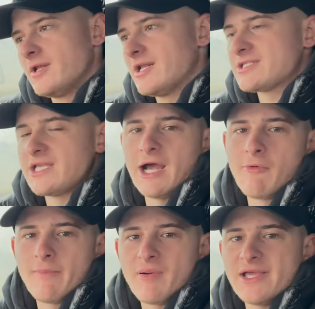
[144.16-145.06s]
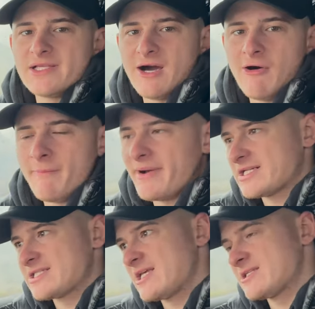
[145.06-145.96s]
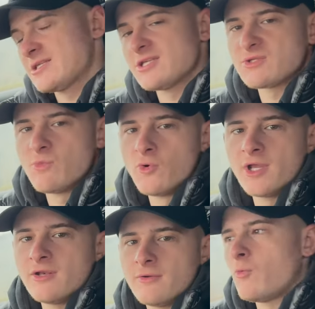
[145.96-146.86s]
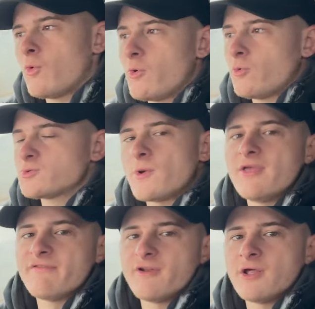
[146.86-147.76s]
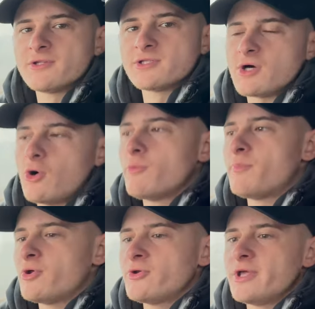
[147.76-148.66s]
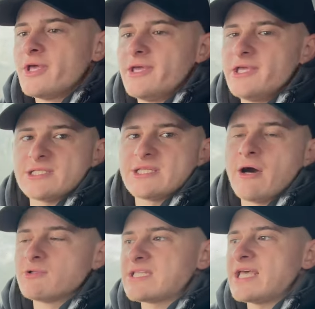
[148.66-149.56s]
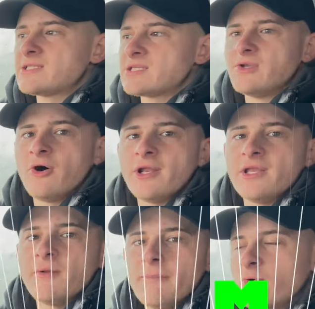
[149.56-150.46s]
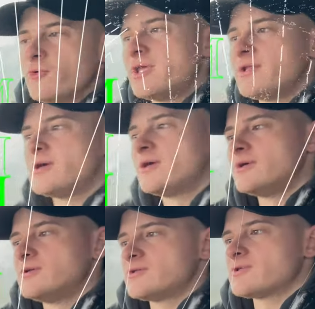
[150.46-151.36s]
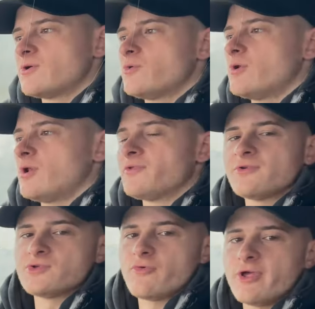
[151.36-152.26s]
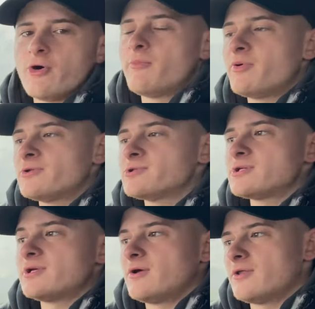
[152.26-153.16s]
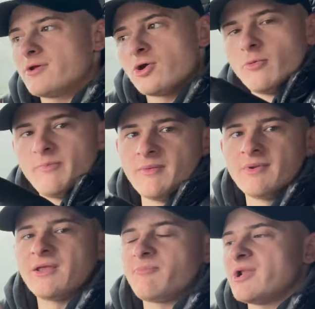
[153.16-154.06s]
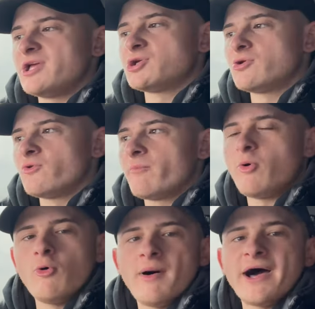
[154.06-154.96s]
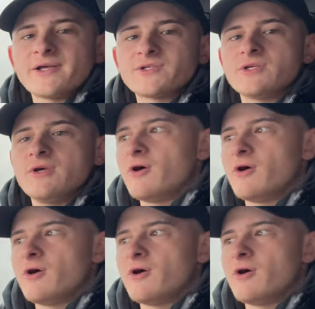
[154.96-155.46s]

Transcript: Let's see how it plays out. I back tested this morning and what was waiting for London to open. It's now 10 to 9 in the morning, so London's already opened. Could be manipulation on the pullbacks,